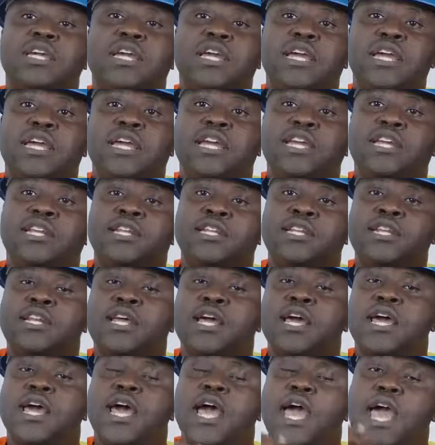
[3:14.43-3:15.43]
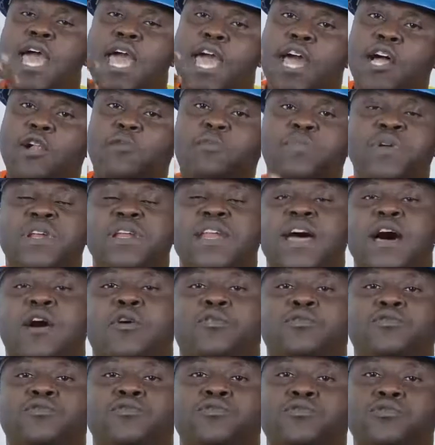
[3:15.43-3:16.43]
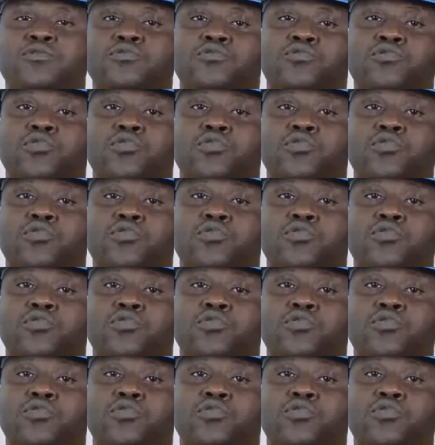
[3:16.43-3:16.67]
in helping out